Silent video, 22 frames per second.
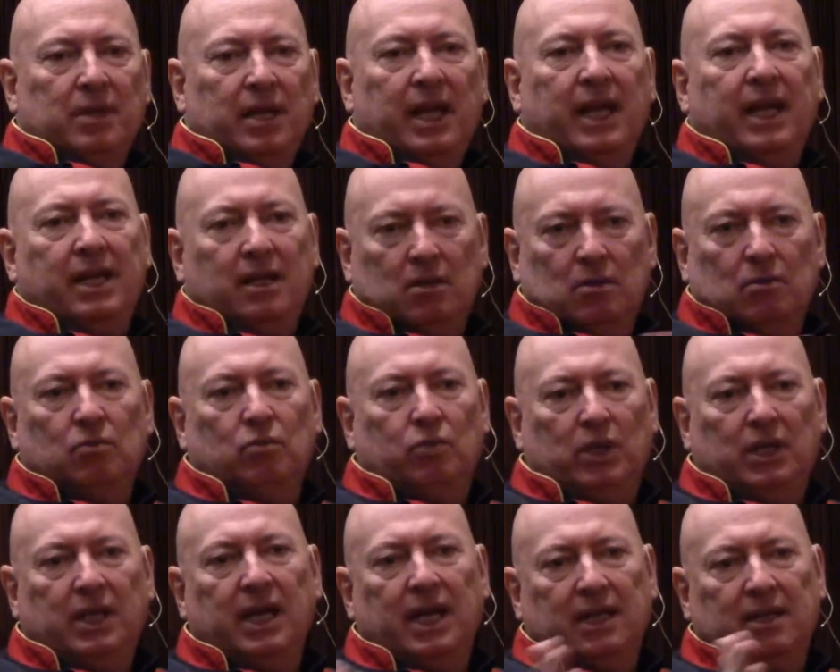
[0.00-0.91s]
And
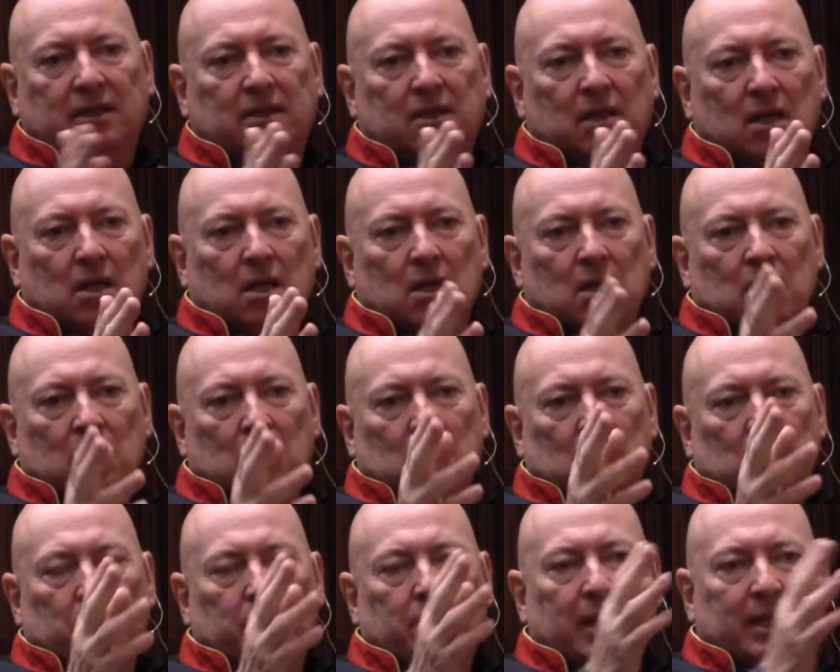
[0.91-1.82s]

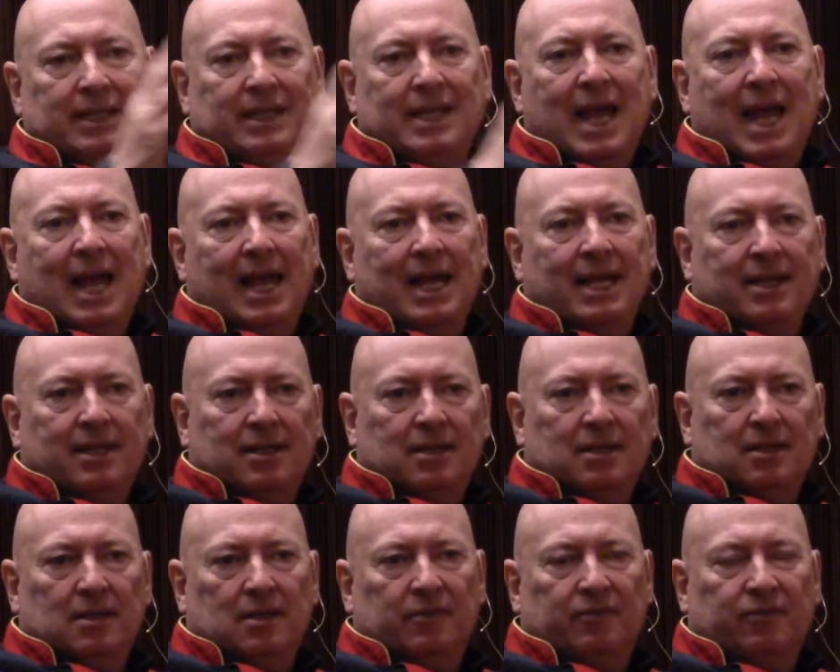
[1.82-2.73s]
but then,
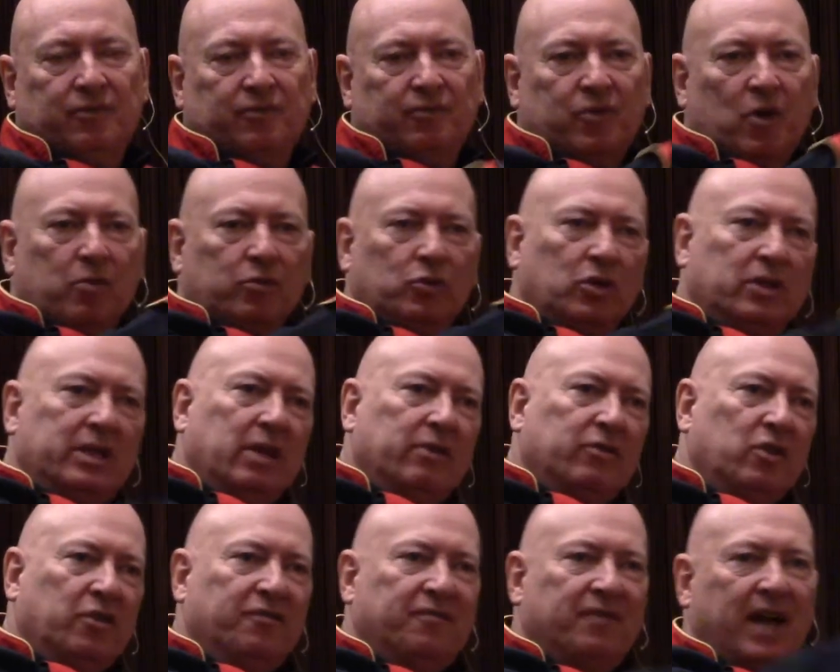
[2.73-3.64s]
from the day of
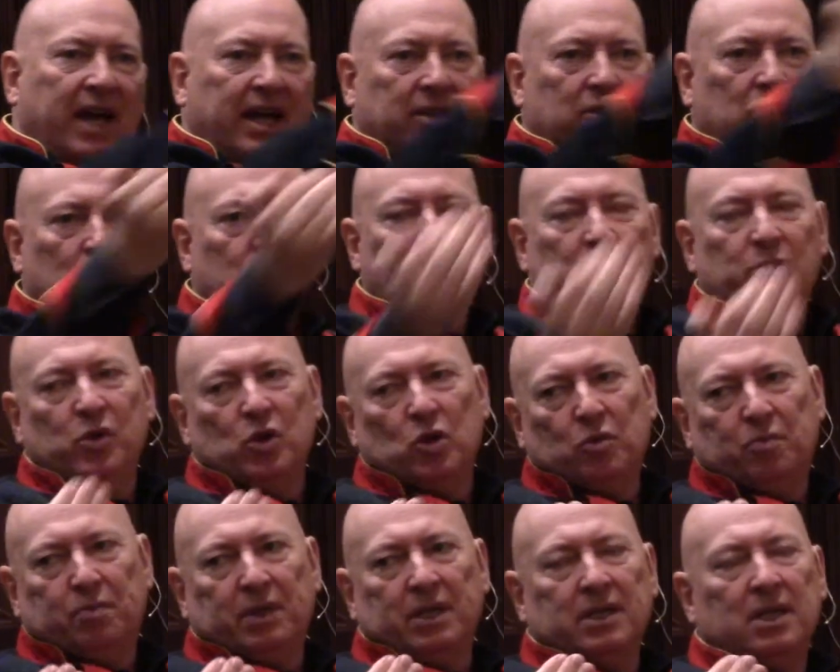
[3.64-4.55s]
the fire to when we
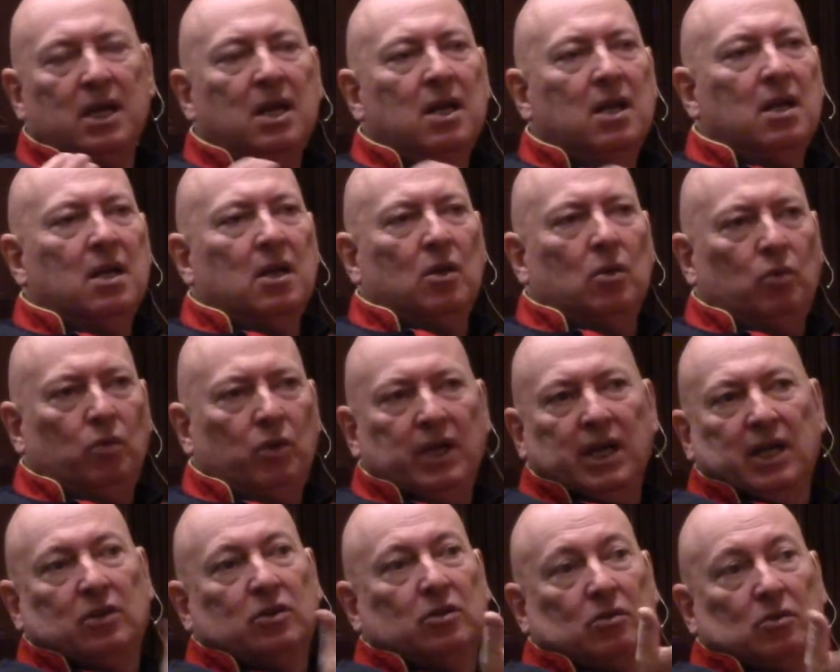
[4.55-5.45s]
opened, we
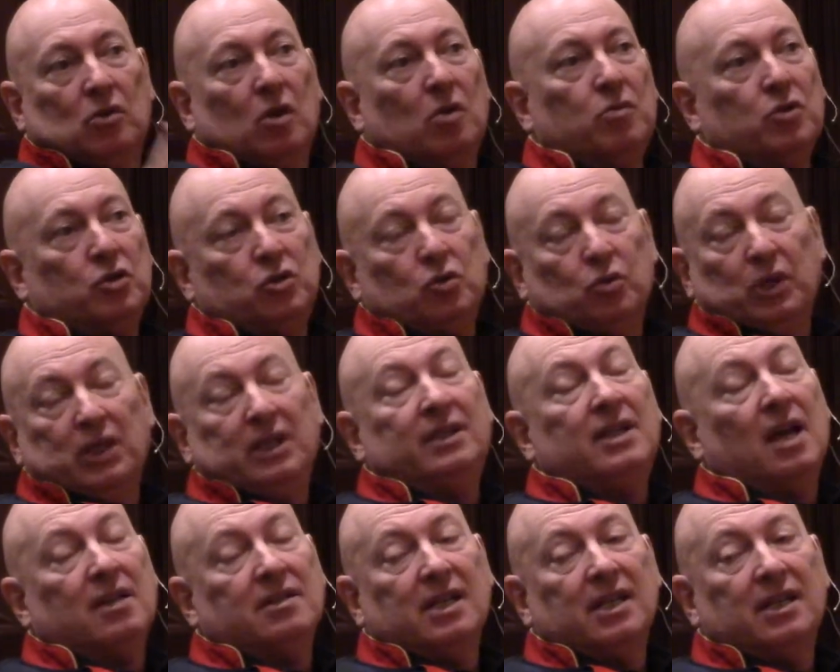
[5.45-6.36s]
got almost
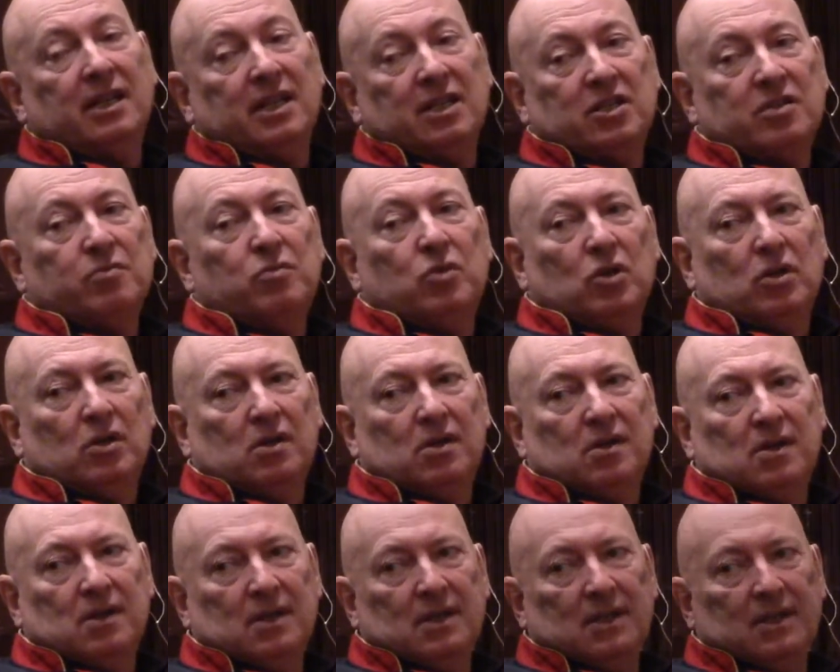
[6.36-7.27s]
3,000 kids more.
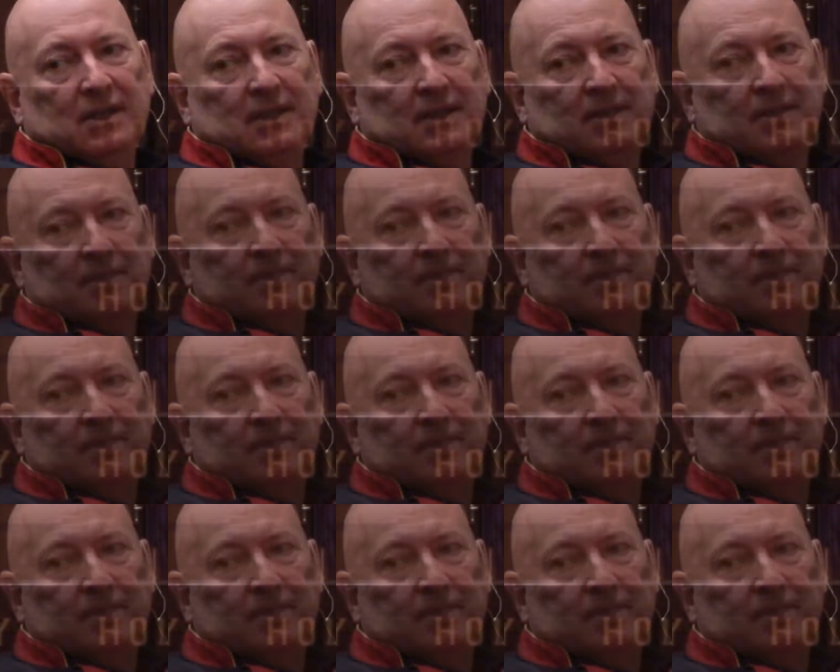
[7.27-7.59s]
Wow.